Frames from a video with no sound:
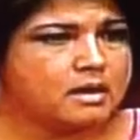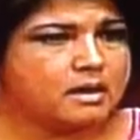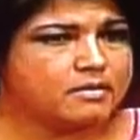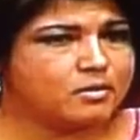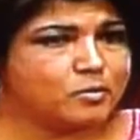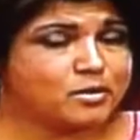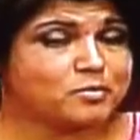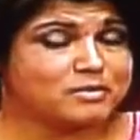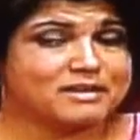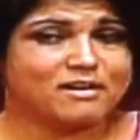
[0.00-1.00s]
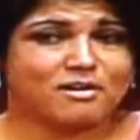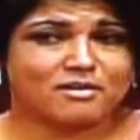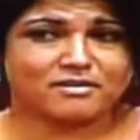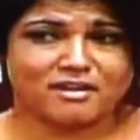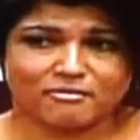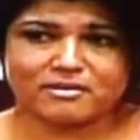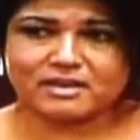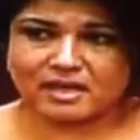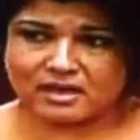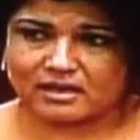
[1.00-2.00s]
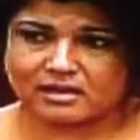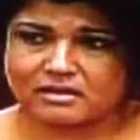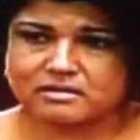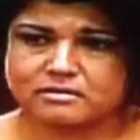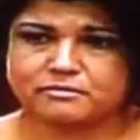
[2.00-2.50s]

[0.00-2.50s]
that work really hard every day